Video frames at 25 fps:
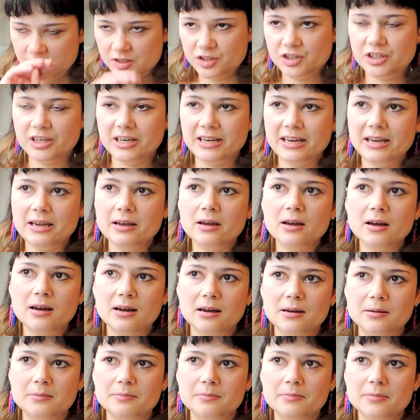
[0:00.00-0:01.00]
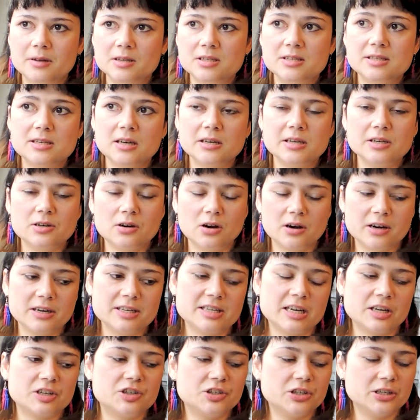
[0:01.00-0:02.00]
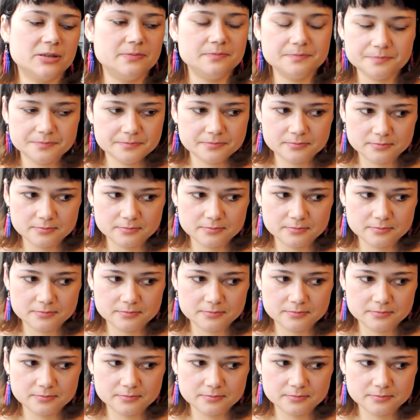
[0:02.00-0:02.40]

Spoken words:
She studied architecture,